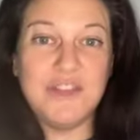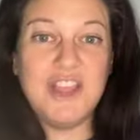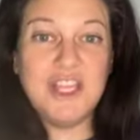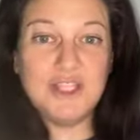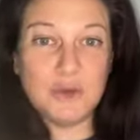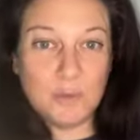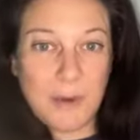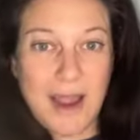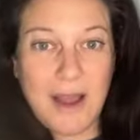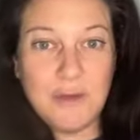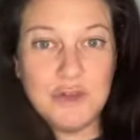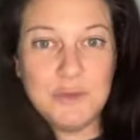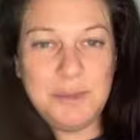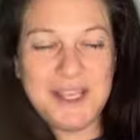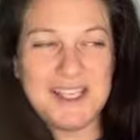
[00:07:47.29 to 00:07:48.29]
things
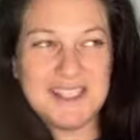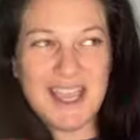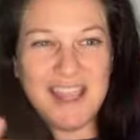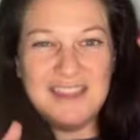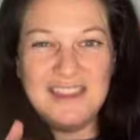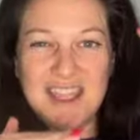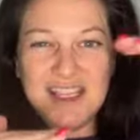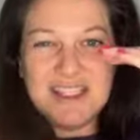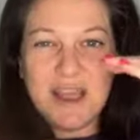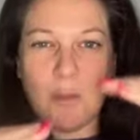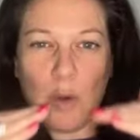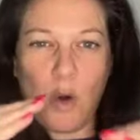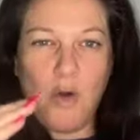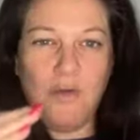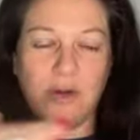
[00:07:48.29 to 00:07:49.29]
around because I had things that
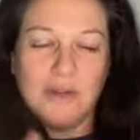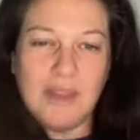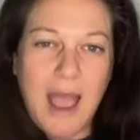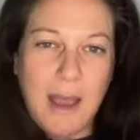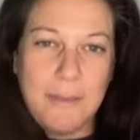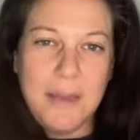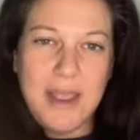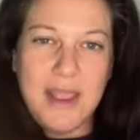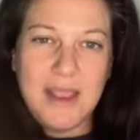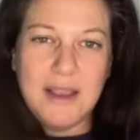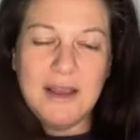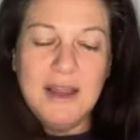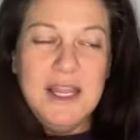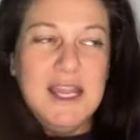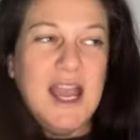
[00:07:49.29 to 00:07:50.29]
were
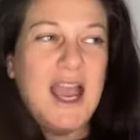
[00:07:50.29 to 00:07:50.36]
overlapping.